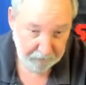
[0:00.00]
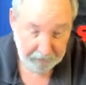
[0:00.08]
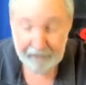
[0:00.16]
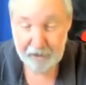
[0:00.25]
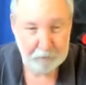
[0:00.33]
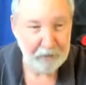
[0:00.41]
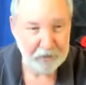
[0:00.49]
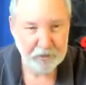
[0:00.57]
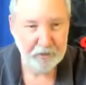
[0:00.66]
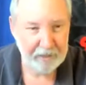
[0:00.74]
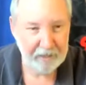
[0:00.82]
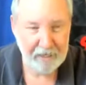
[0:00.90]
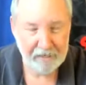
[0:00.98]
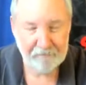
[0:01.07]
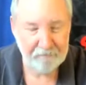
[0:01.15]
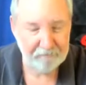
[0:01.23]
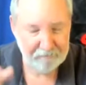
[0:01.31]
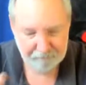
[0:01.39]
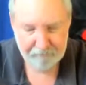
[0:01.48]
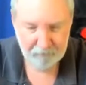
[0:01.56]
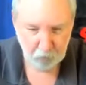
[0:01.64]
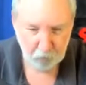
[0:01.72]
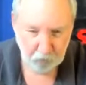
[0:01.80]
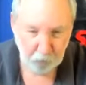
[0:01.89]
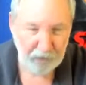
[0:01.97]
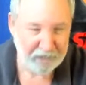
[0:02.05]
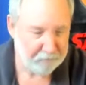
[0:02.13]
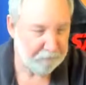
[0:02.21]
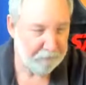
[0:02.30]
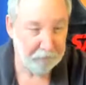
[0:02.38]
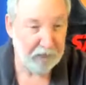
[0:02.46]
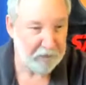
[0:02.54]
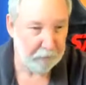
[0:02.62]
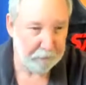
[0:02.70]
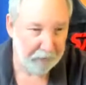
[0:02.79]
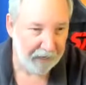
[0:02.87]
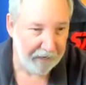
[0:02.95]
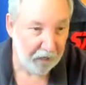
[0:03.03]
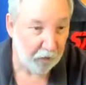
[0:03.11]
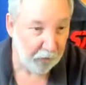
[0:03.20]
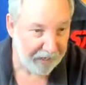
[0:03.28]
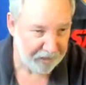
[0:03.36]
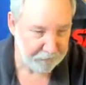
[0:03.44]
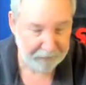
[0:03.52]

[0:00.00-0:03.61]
and especially in, in Res, Raspberry Pi OS